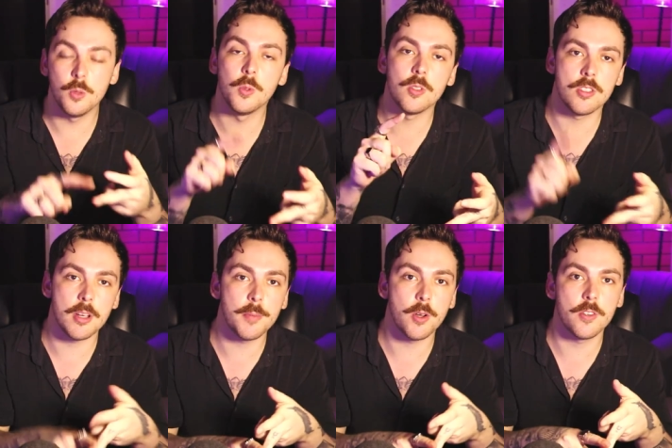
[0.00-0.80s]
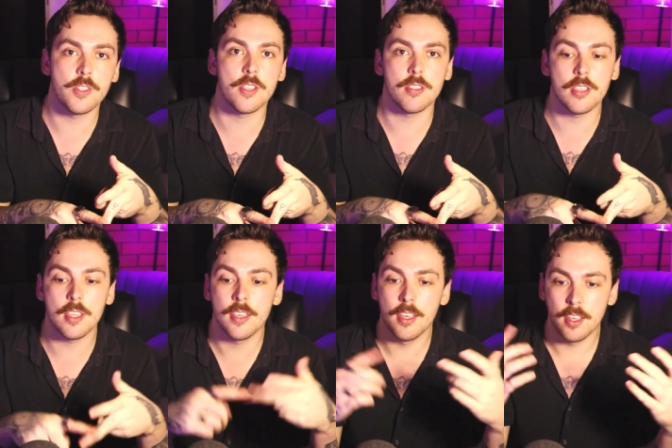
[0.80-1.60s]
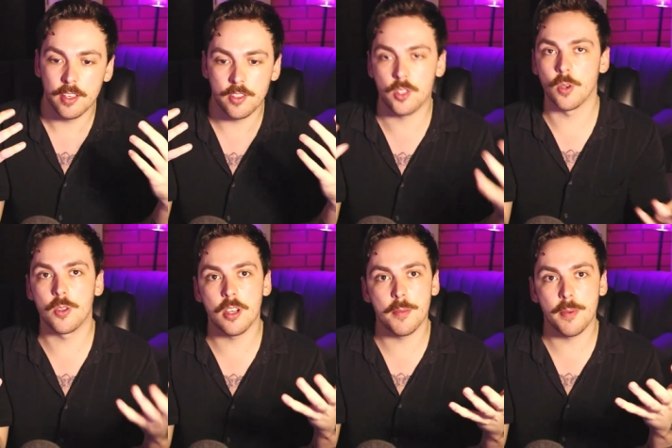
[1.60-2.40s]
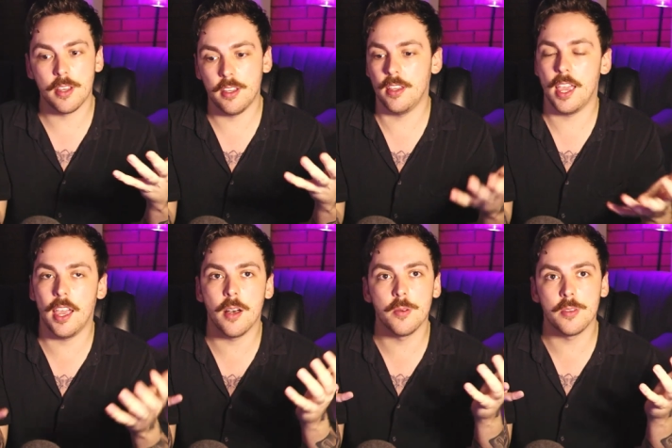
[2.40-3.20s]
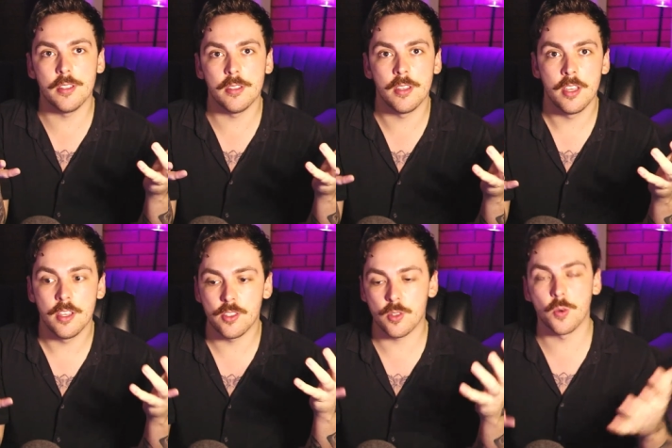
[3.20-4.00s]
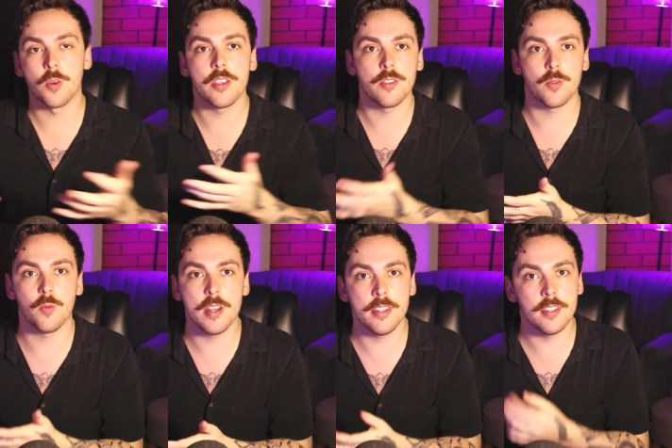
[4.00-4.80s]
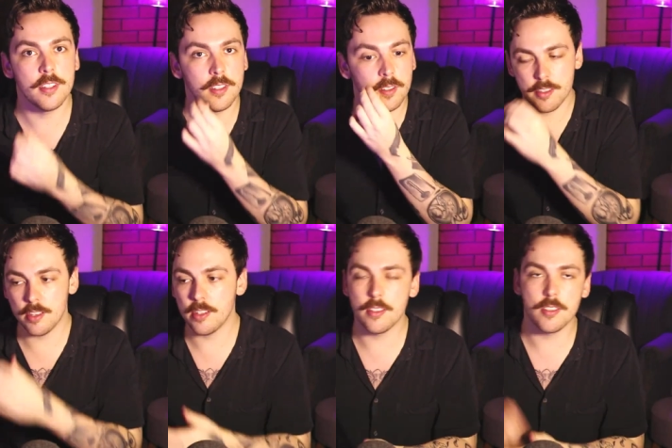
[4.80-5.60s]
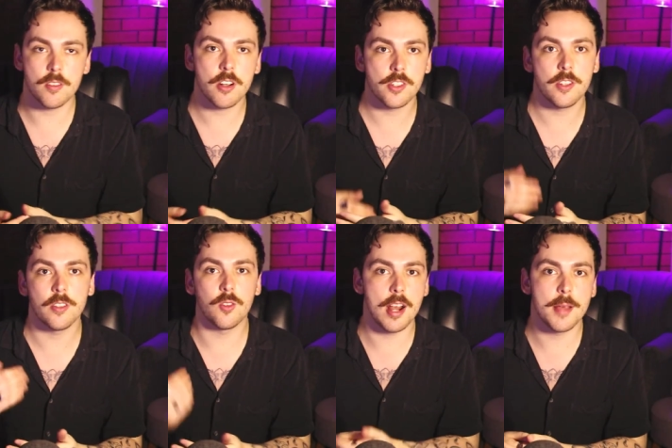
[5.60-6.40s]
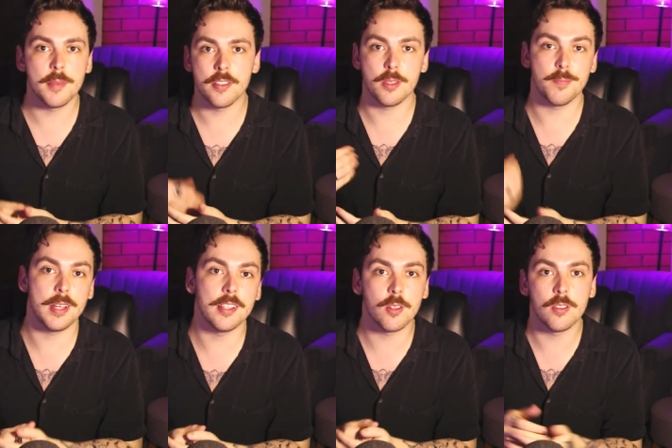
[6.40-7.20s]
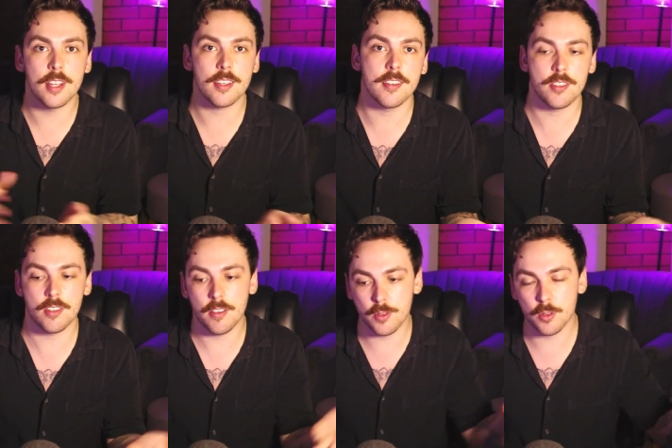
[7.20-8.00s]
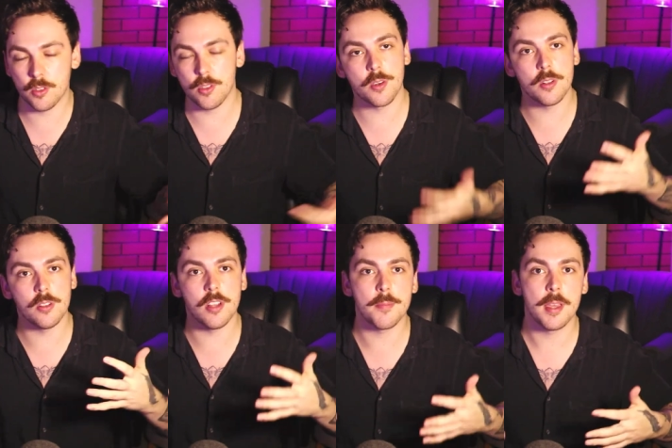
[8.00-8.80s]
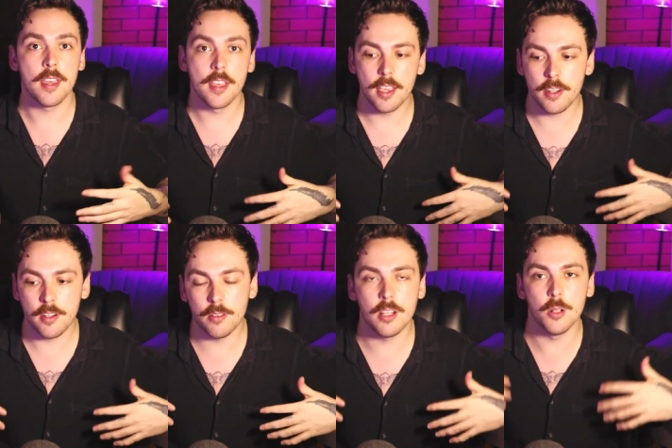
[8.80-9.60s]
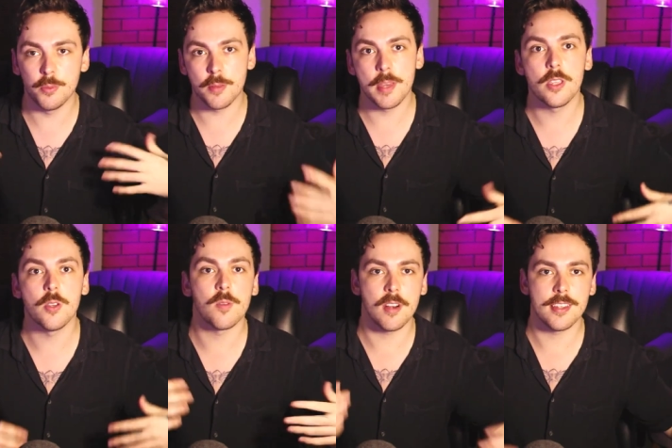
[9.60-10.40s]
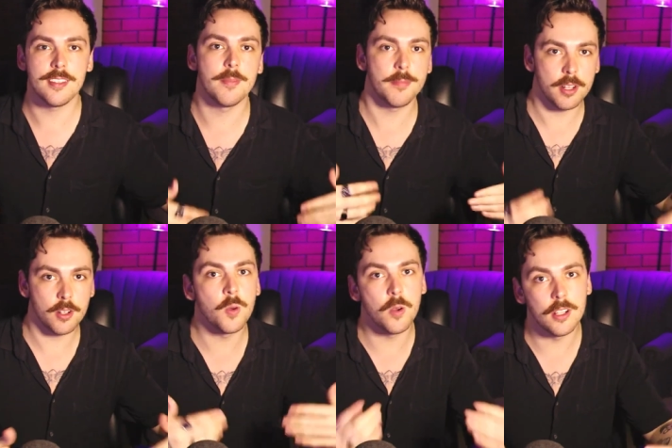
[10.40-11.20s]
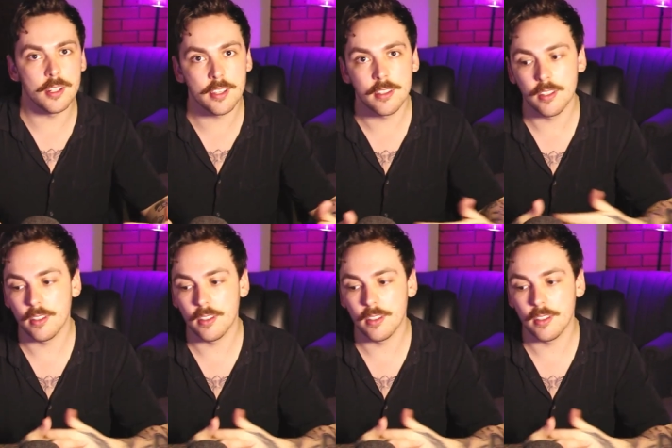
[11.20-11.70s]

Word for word: you will subconsciously soak up how the story is written, sentence structure, grammar, spelling, all that kind of stuff. You'll soak it all up and it'll help to make your writing better quality.